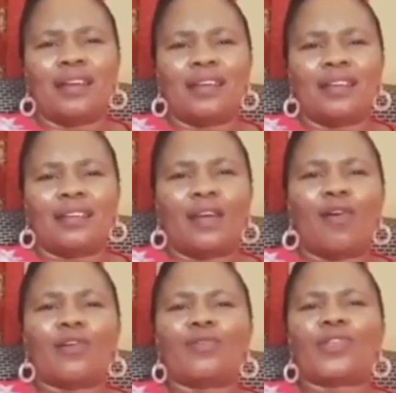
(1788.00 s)
the
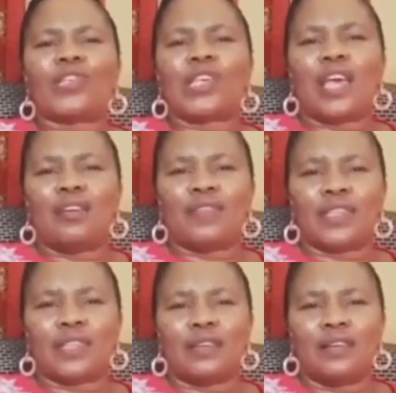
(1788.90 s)
God who
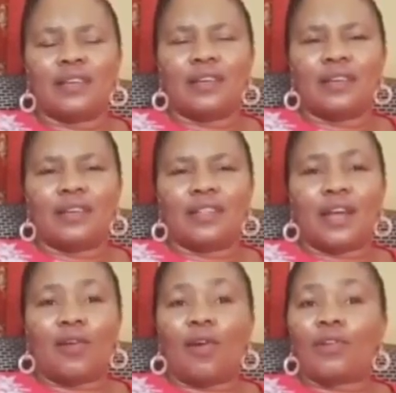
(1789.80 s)
saves, the
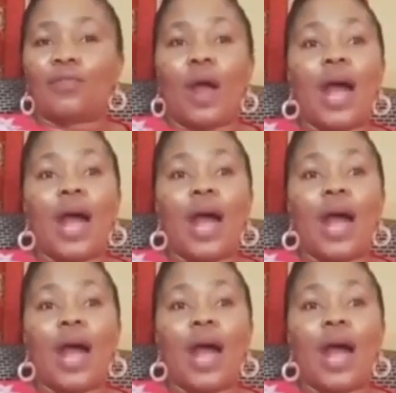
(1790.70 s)
God who